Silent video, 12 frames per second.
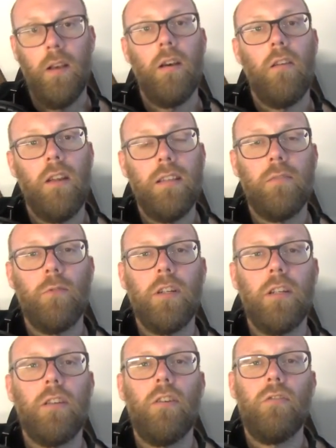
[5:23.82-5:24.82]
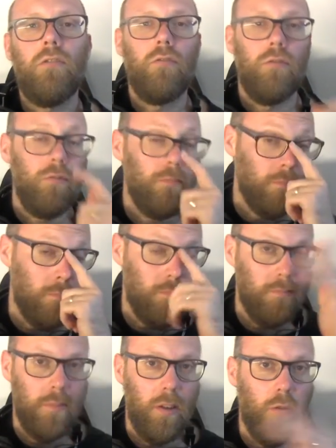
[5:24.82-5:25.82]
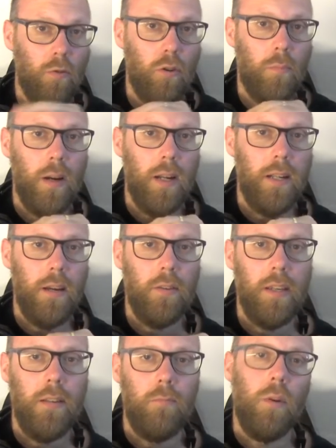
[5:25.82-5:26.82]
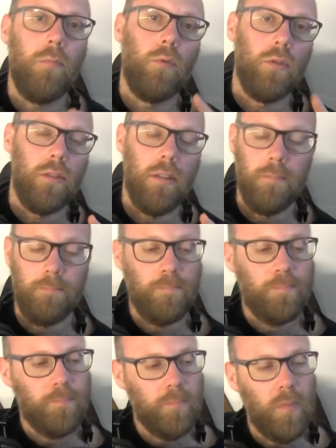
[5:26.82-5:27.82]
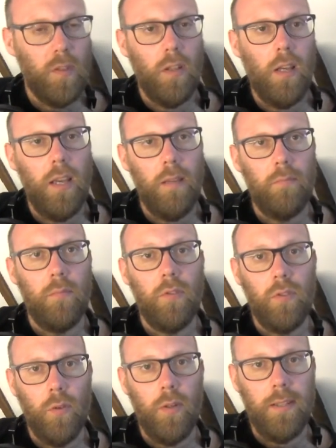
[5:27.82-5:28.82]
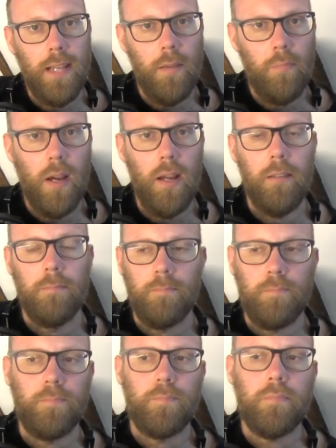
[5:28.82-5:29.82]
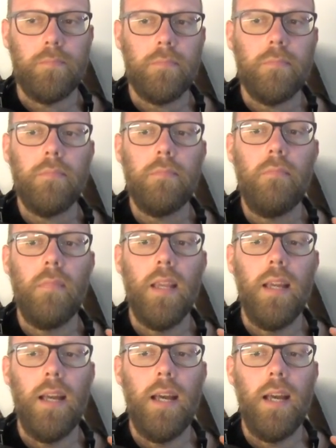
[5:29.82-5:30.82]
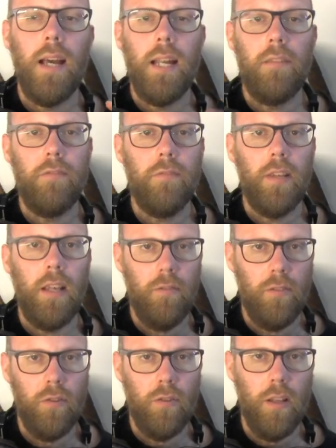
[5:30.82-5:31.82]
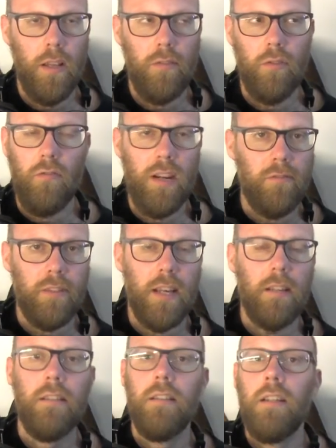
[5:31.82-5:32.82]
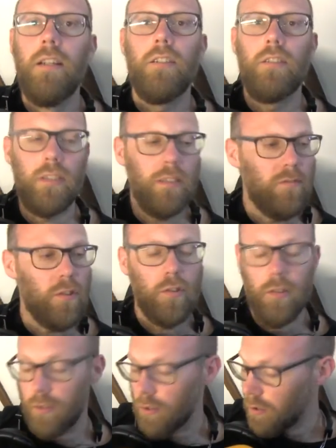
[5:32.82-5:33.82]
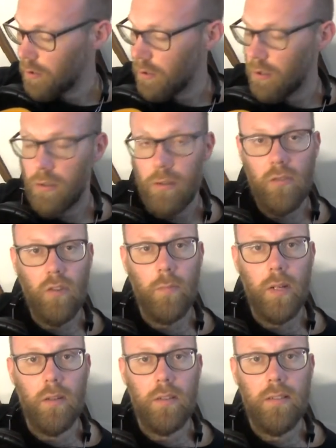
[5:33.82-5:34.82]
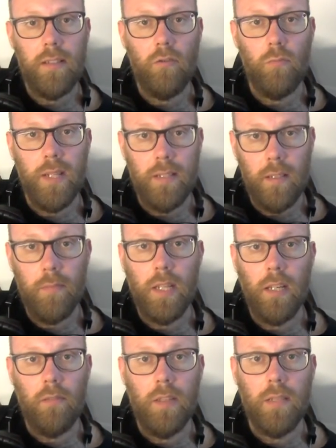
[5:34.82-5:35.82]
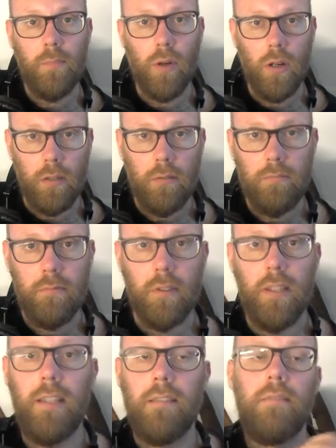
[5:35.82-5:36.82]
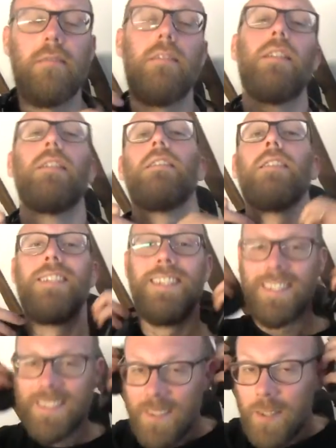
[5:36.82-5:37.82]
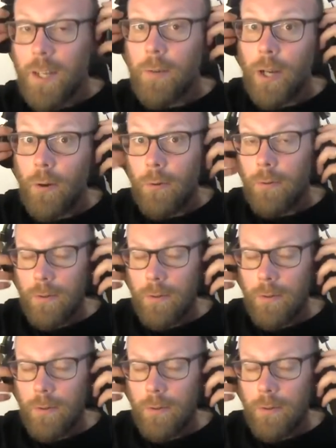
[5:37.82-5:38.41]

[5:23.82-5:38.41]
Alright, so we're going to go through the whole chord pattern now again one more time, doing that pattern. And if you're not ready for that, just focus on strumming single beats at the beginning of each bar. Okay? Here we go.